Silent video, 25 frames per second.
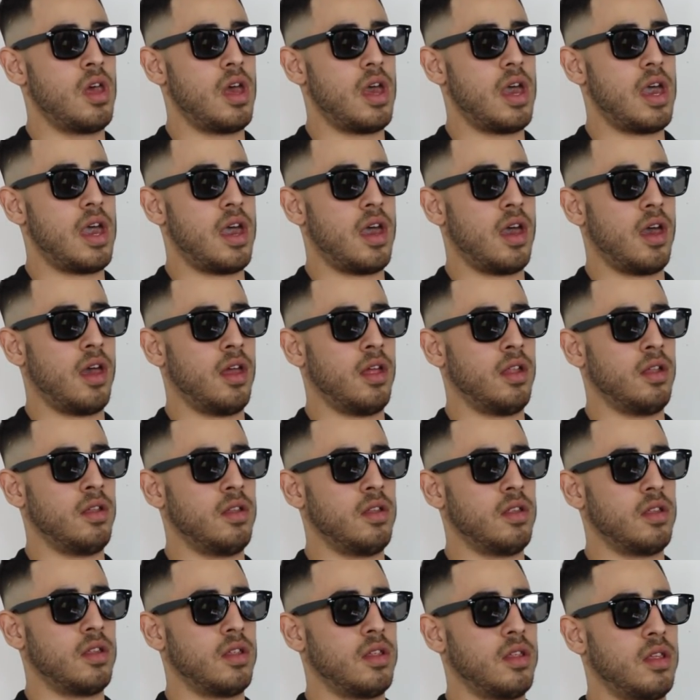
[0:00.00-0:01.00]

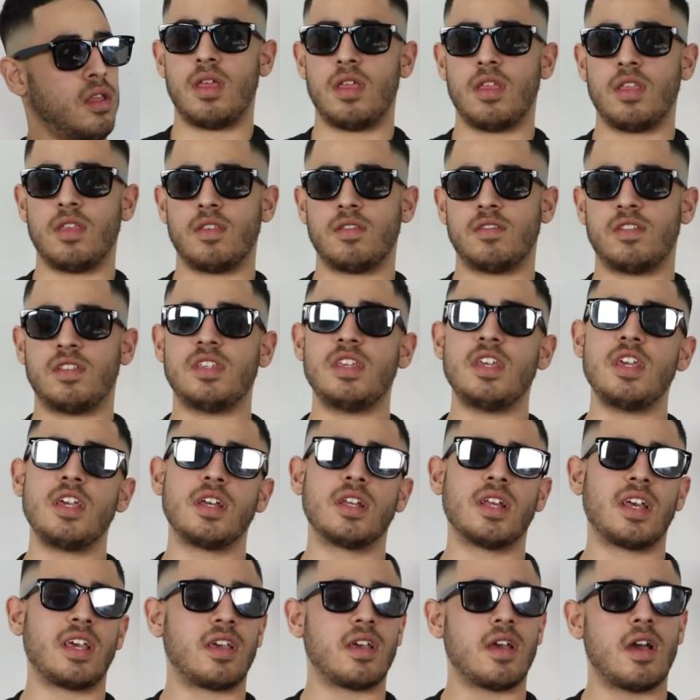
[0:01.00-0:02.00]
and
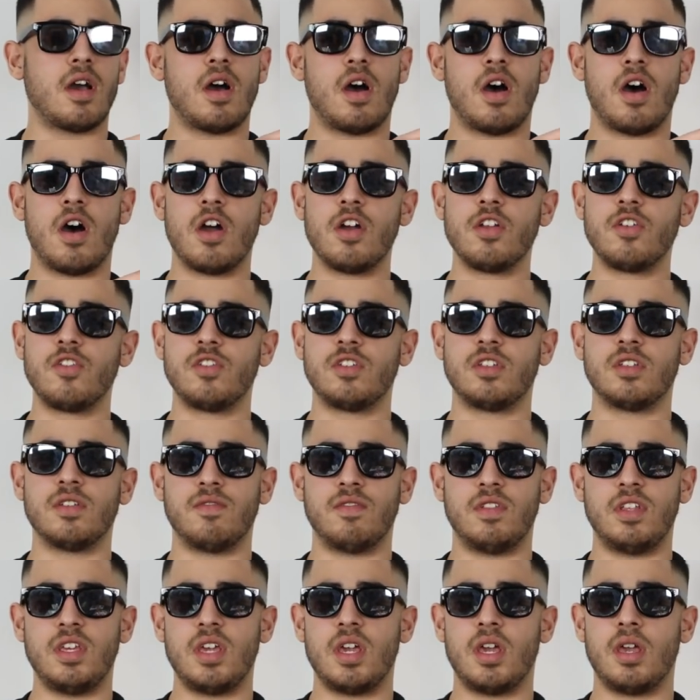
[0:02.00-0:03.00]
seeing like hundreds
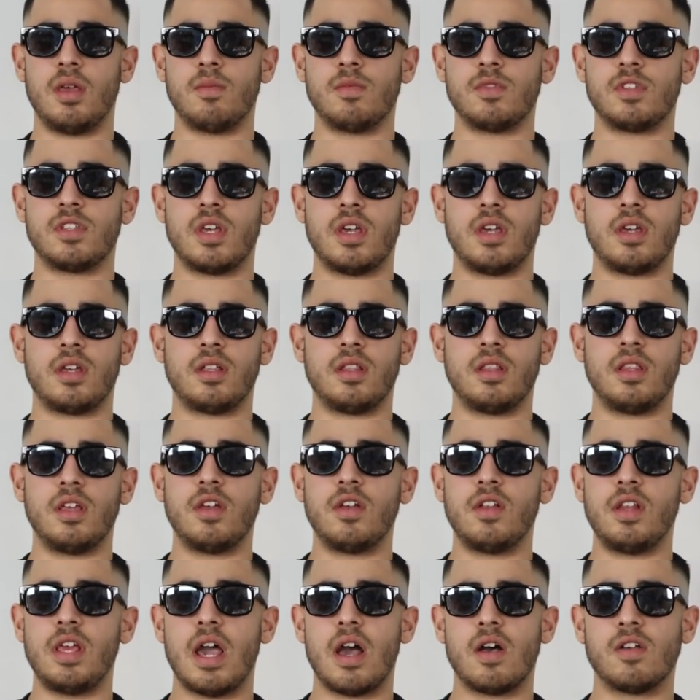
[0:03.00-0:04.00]
of DMs, like
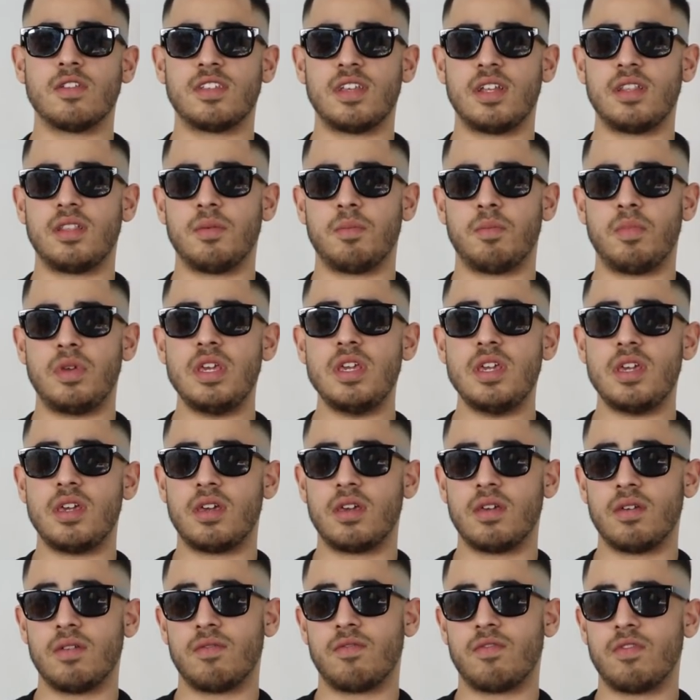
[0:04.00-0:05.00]
literally, I was at the
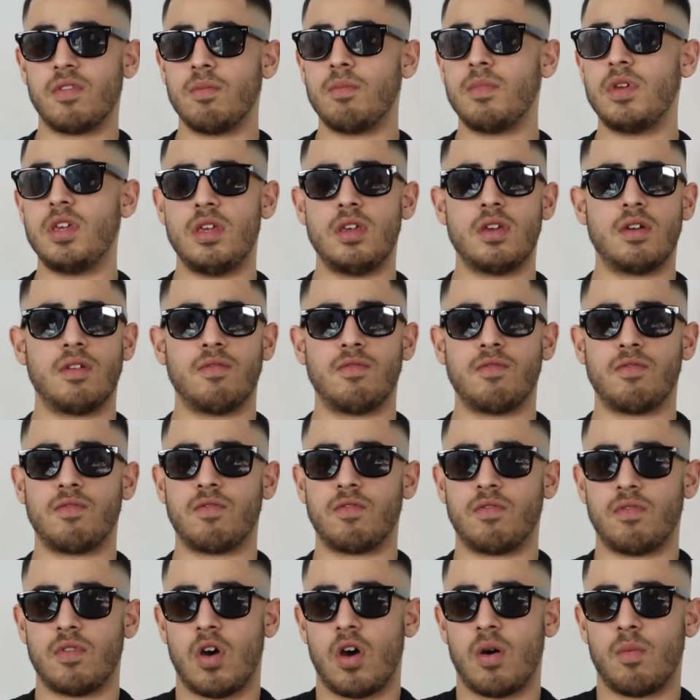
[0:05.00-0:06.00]
peak for me
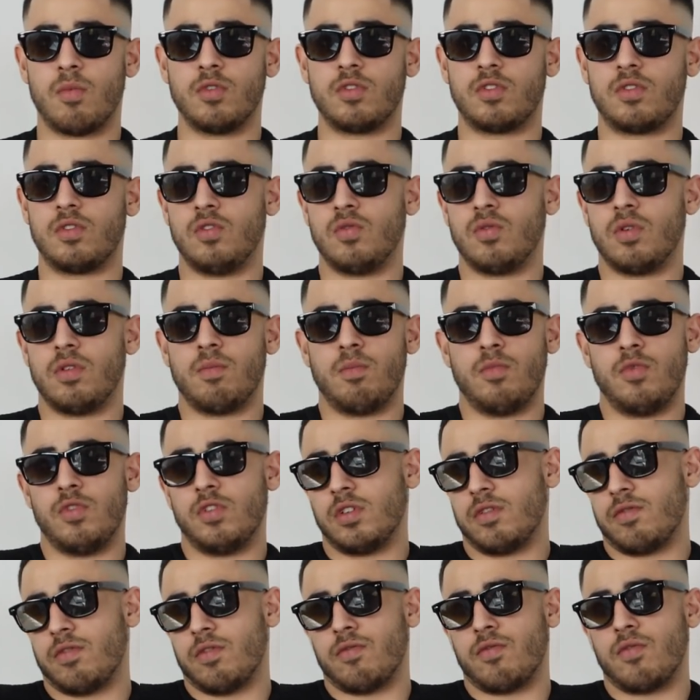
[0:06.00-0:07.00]
of almost doing
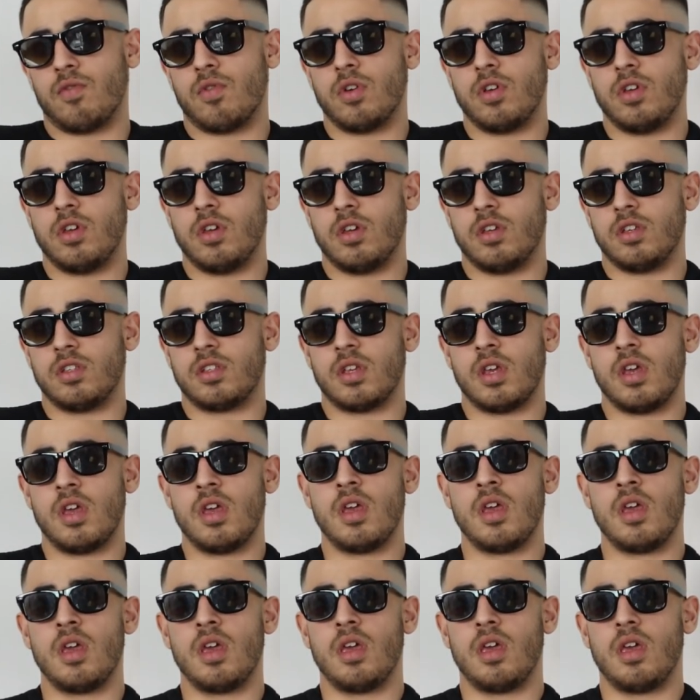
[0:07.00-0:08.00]
music for four years.
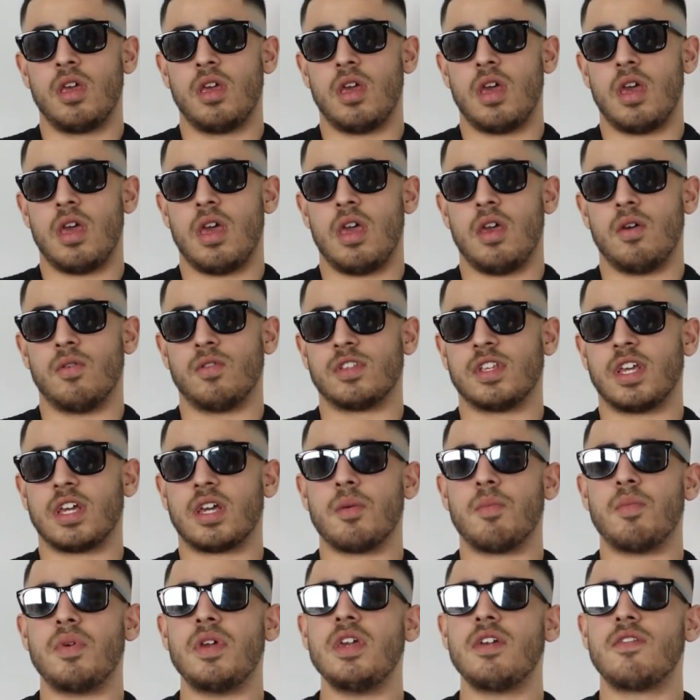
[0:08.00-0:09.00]
It was like
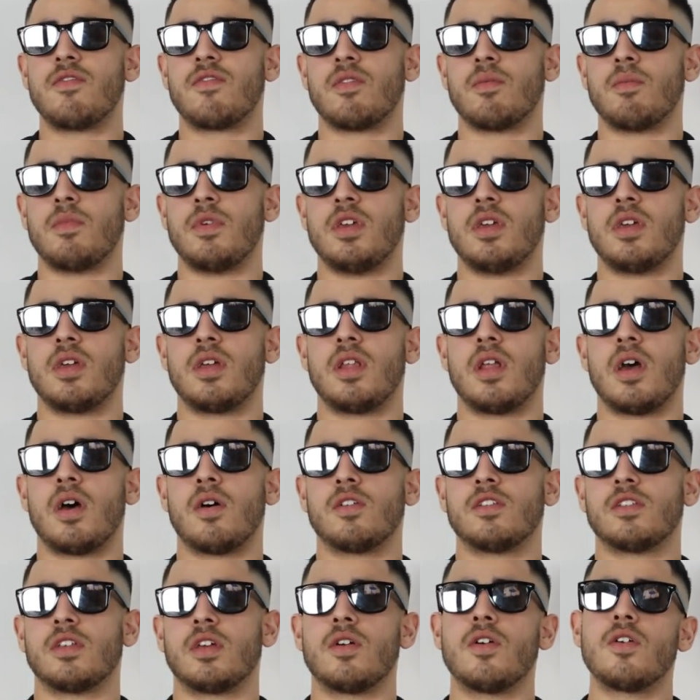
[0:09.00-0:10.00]
a peak for me, and I
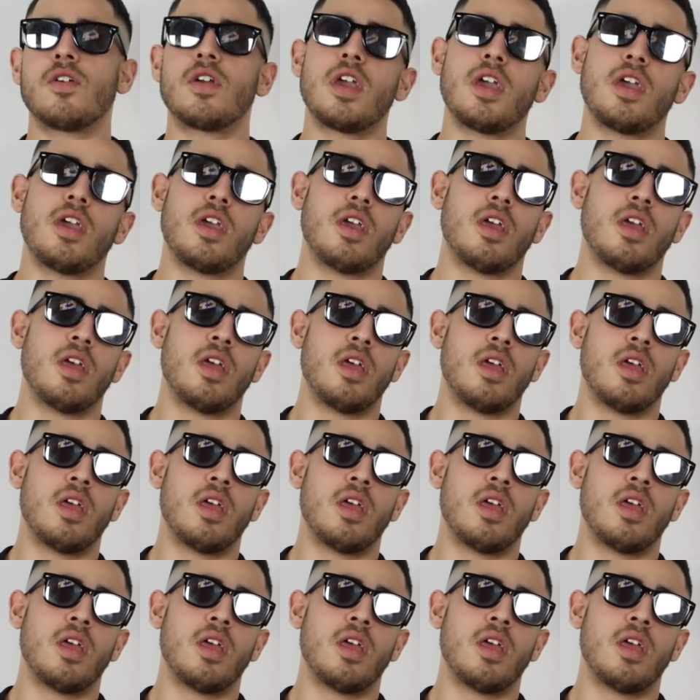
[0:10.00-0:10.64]
was like, okay,